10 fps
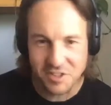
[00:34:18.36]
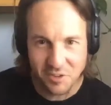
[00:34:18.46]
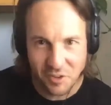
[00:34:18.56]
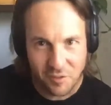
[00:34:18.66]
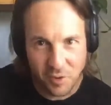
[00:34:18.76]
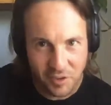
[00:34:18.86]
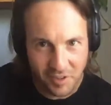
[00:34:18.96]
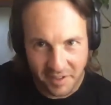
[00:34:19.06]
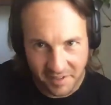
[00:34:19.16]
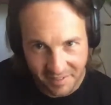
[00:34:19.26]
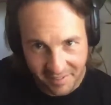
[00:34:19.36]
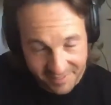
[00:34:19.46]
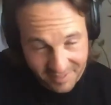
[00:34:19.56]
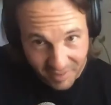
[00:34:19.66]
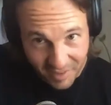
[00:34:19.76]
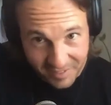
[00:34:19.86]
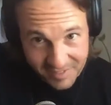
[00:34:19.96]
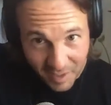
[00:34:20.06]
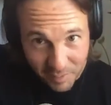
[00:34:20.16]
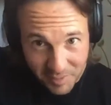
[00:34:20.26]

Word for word: do a story for you in a. will oh,